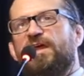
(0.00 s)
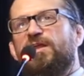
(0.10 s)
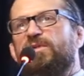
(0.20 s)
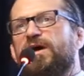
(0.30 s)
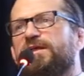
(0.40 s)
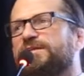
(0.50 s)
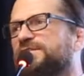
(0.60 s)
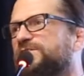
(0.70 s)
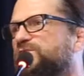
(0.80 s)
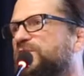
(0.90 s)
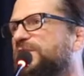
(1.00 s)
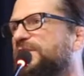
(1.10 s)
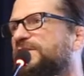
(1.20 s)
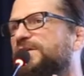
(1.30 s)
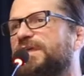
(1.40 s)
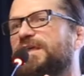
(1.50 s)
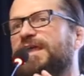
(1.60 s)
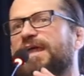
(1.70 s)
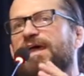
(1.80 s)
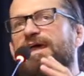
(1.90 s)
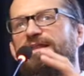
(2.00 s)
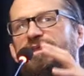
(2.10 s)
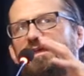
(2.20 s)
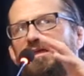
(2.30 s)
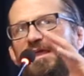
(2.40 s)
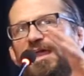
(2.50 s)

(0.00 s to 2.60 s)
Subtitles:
antibiotics is really looking at